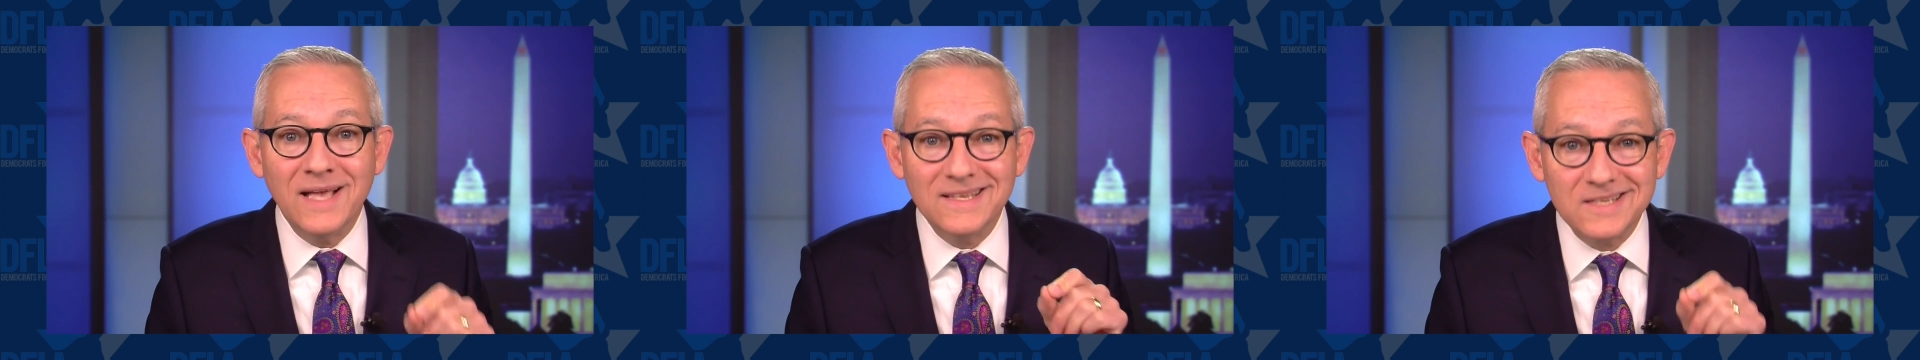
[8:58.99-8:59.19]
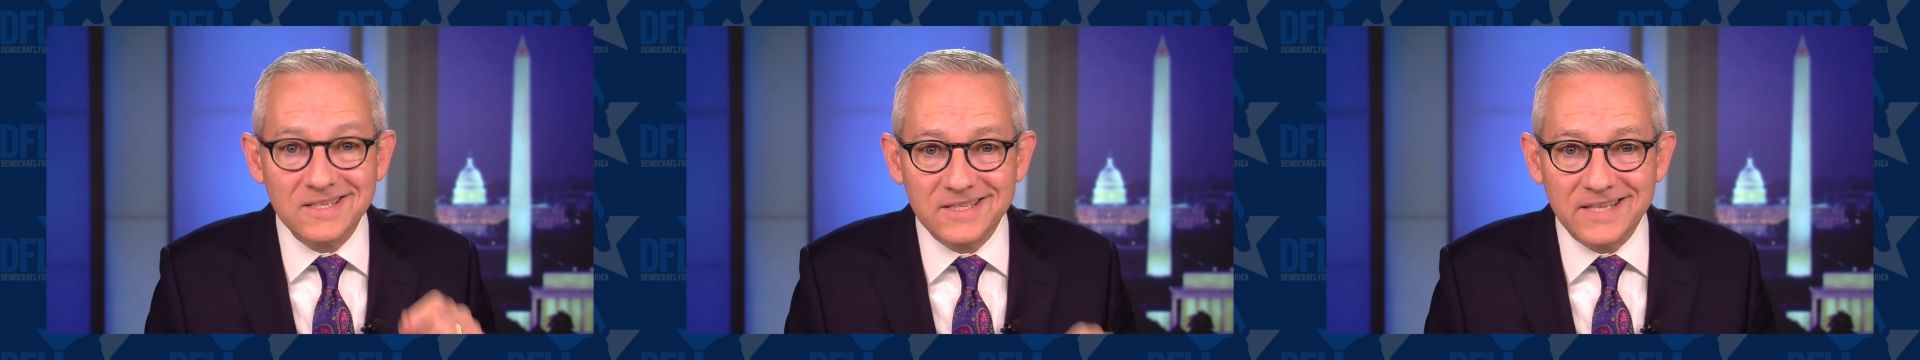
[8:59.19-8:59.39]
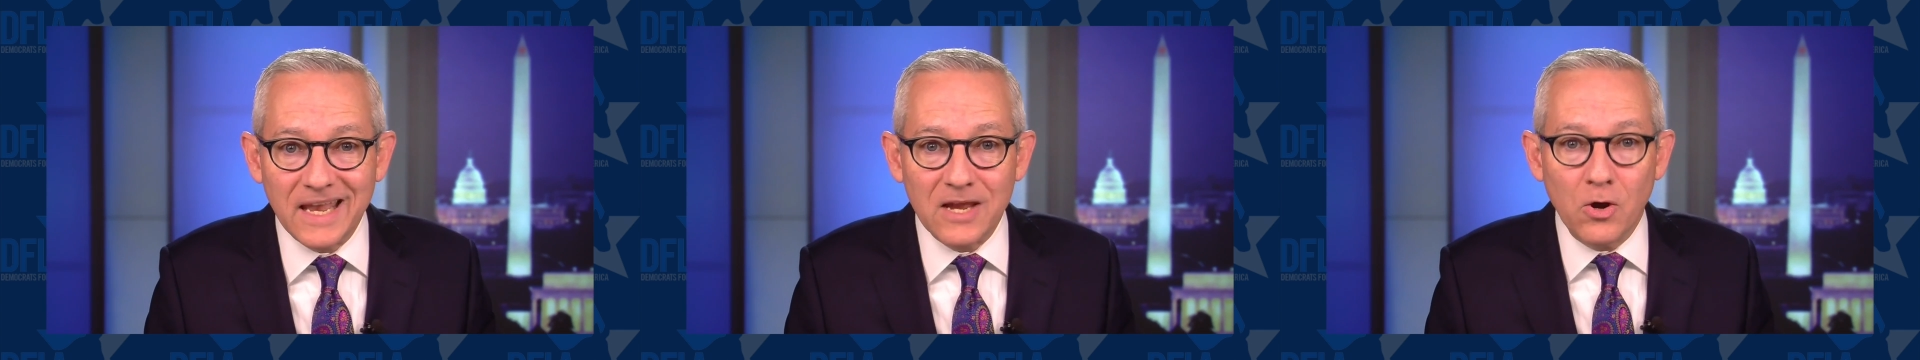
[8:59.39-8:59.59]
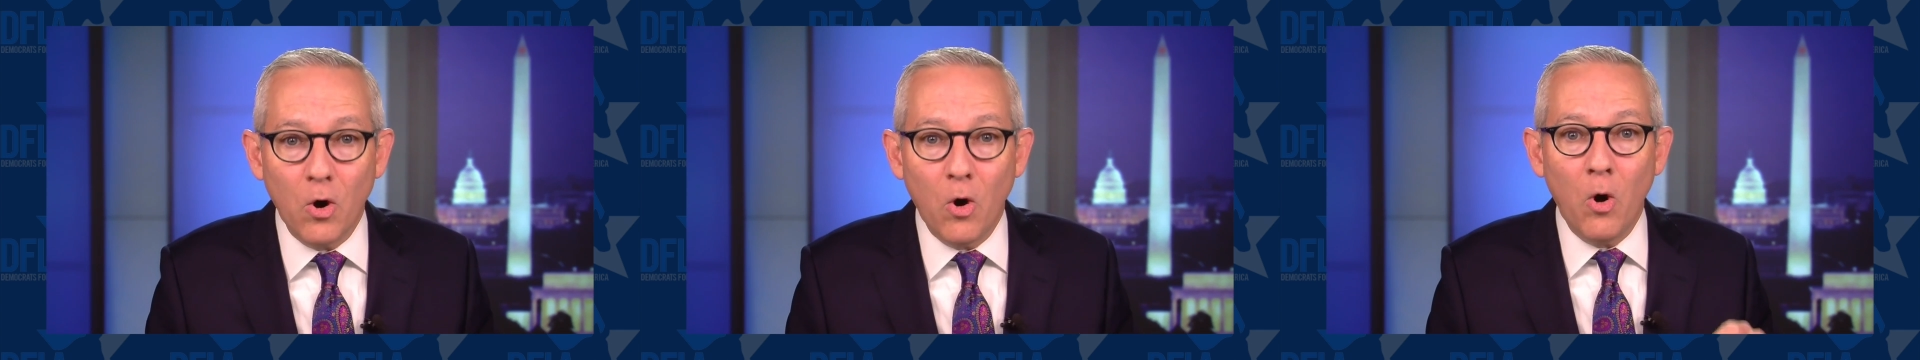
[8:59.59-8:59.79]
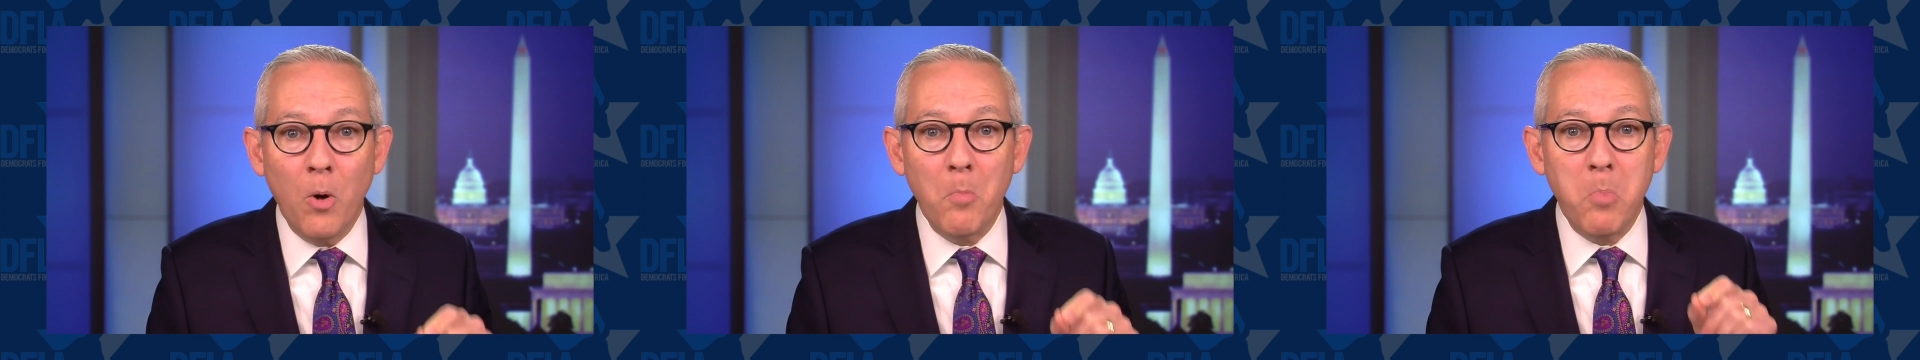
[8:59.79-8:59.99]

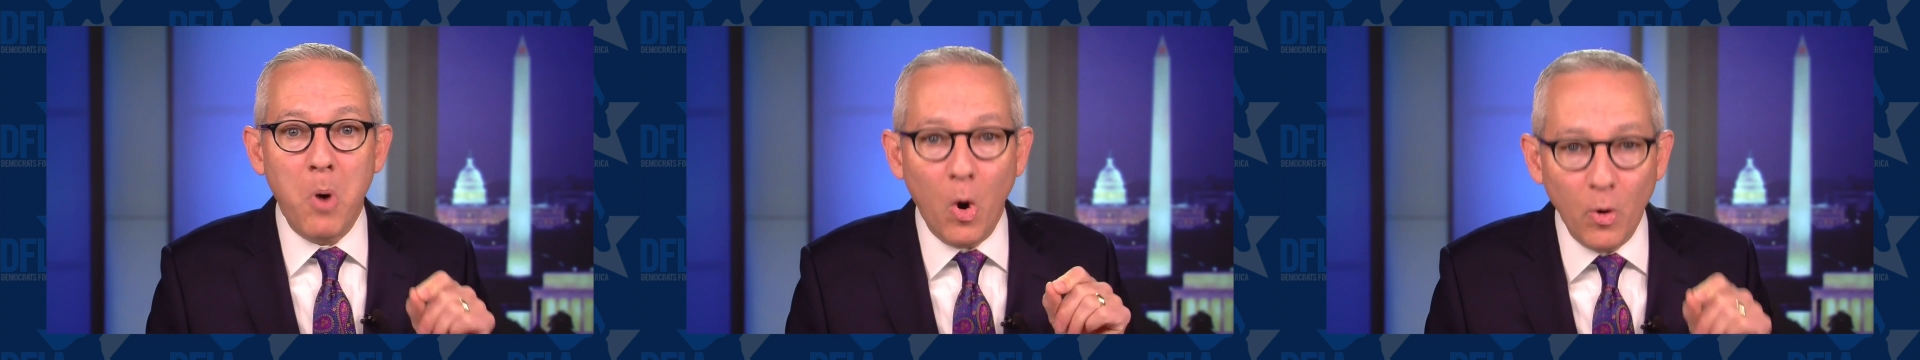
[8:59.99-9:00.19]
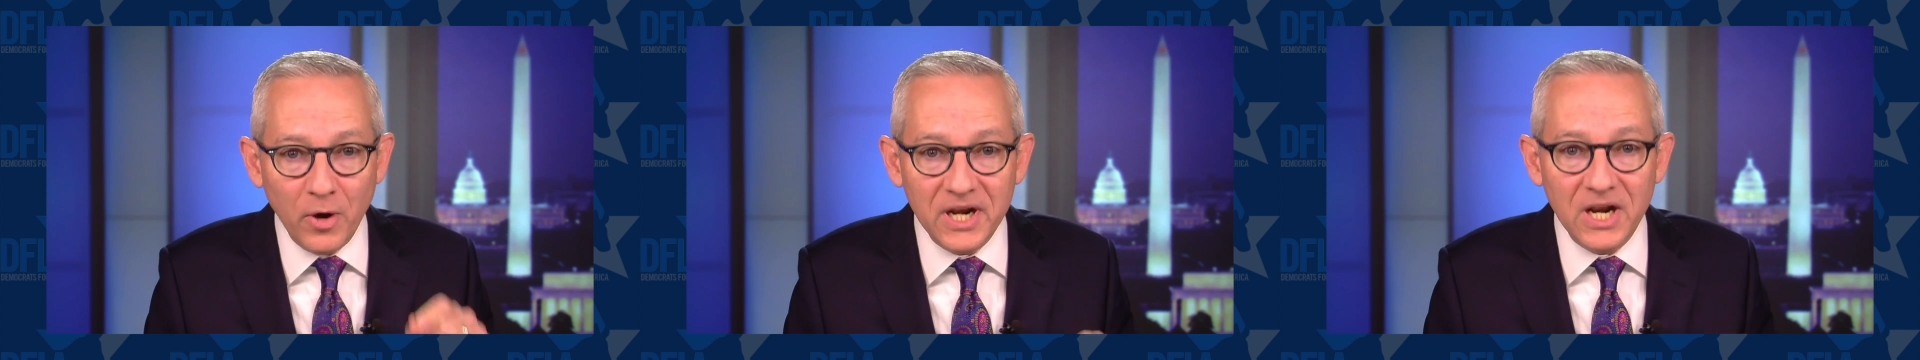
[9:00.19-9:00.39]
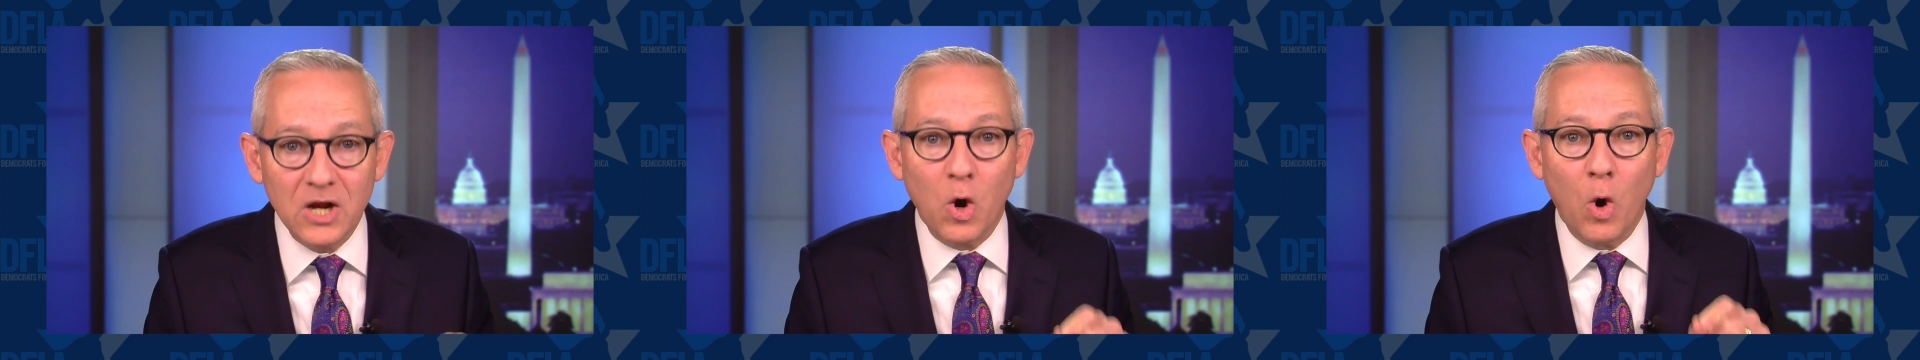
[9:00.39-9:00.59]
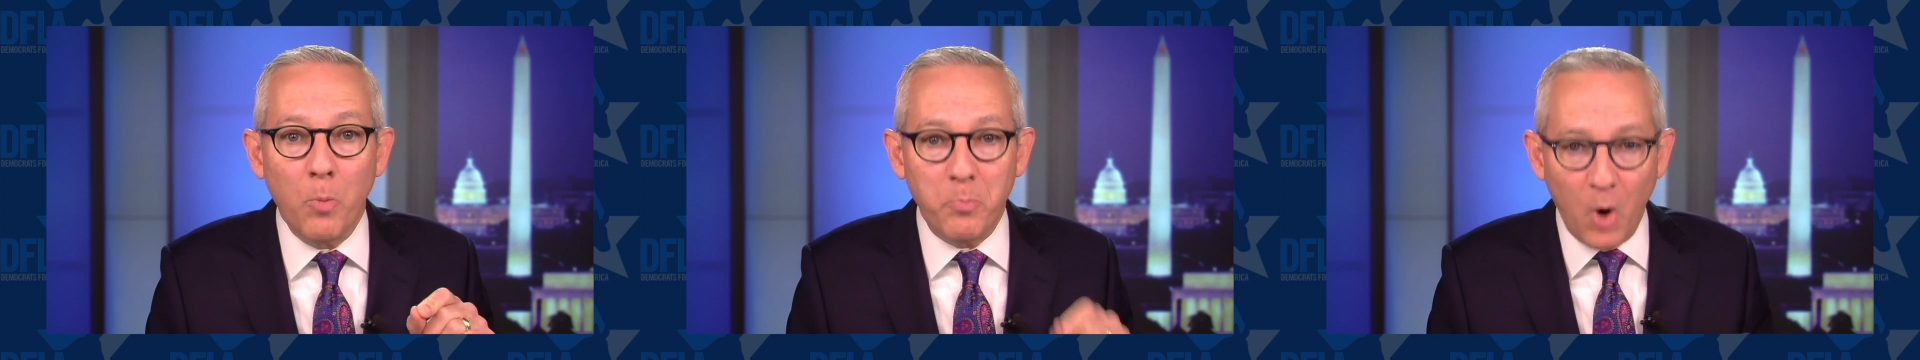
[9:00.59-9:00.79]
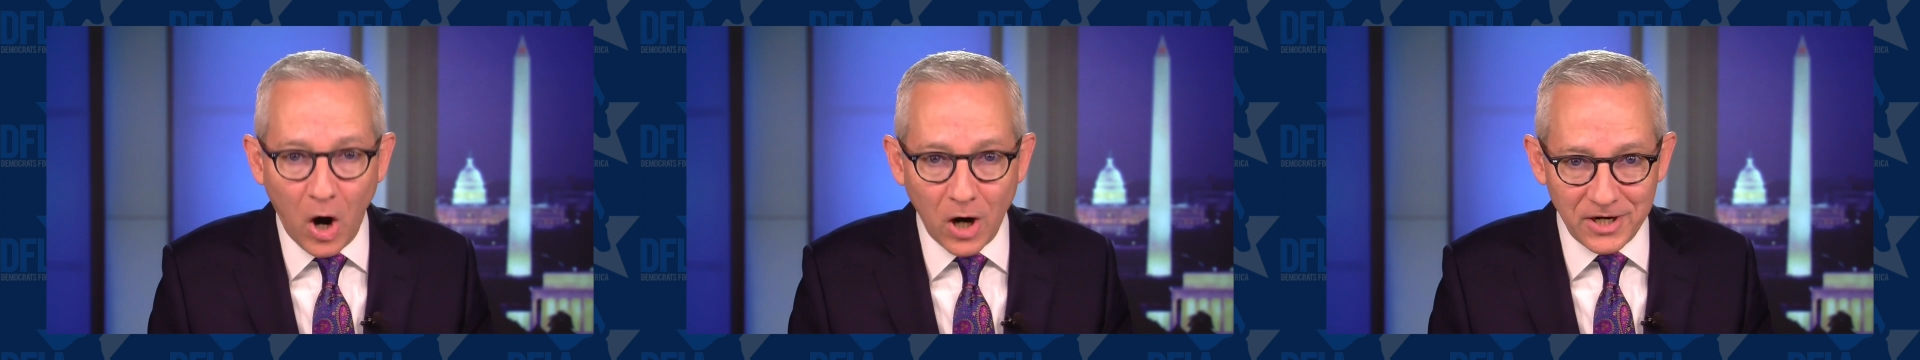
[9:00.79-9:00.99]
single political
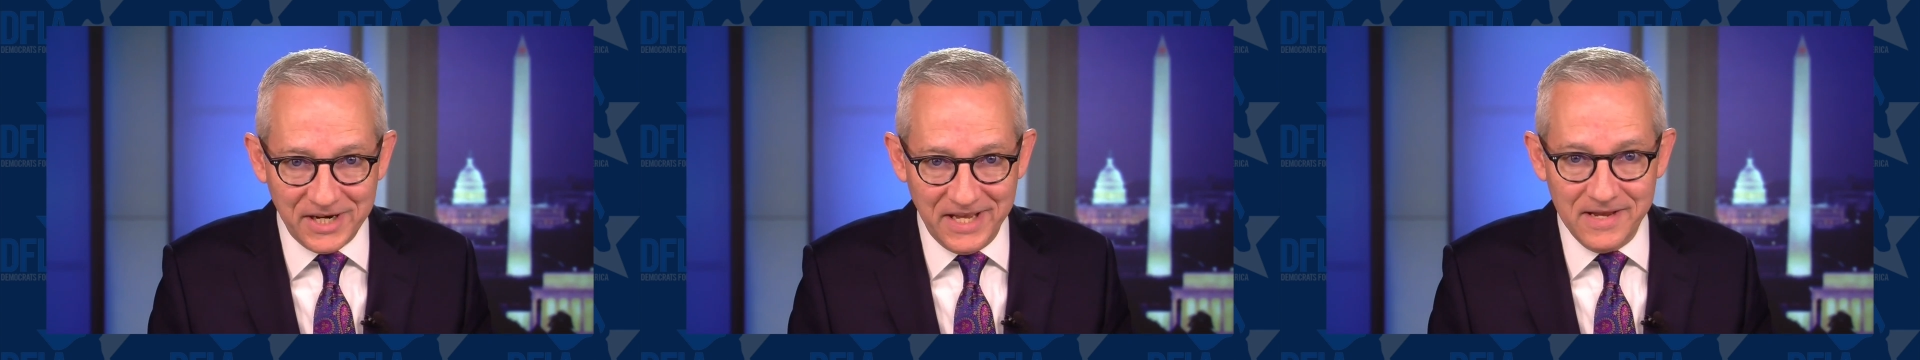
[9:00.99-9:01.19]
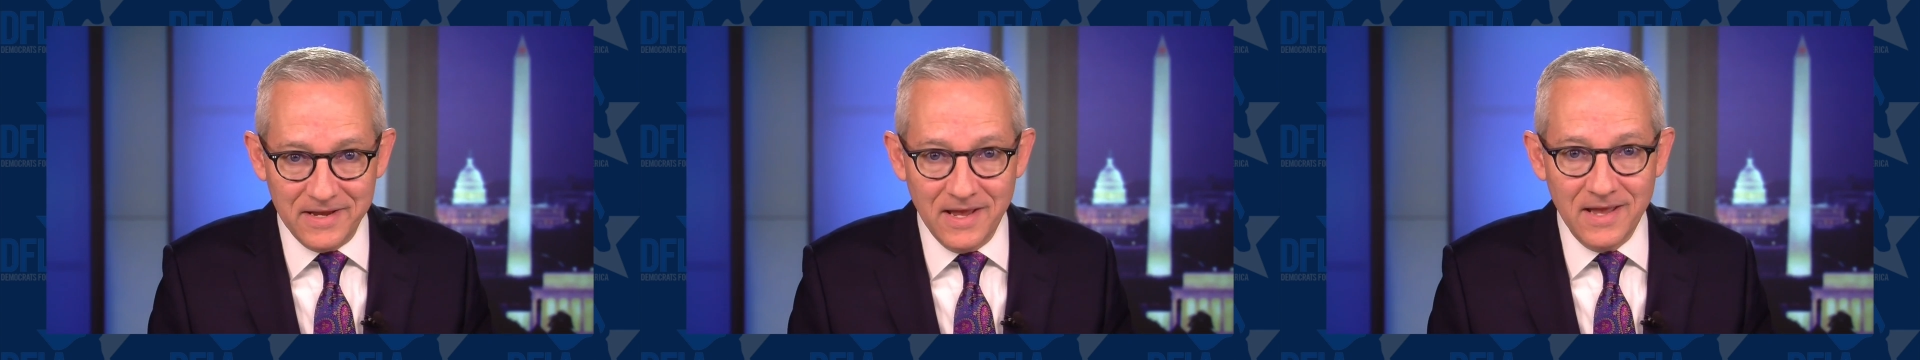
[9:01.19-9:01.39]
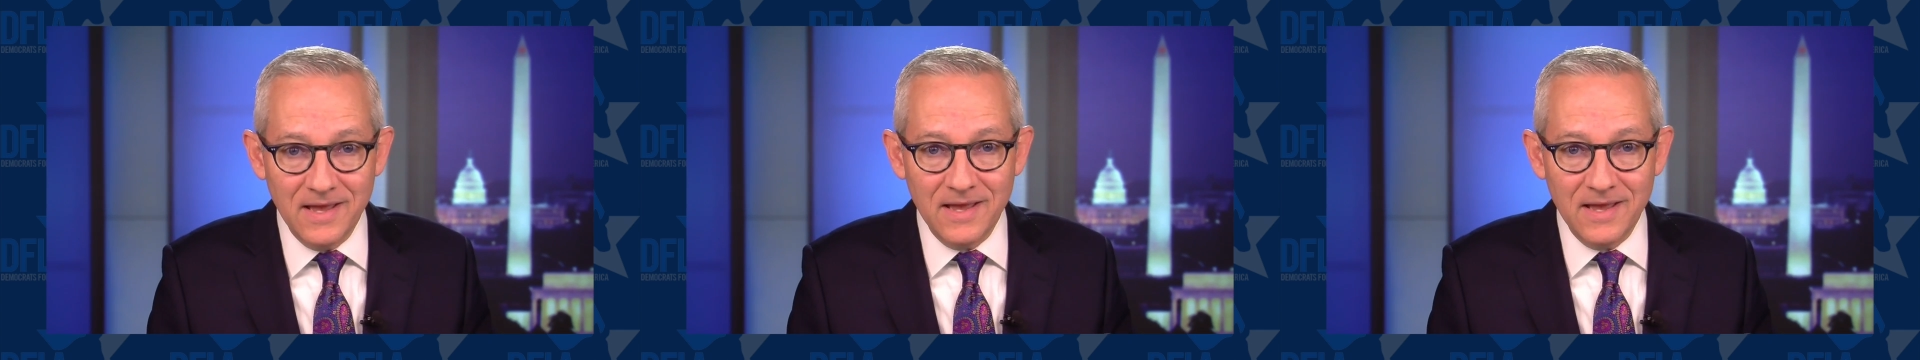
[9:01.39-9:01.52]
party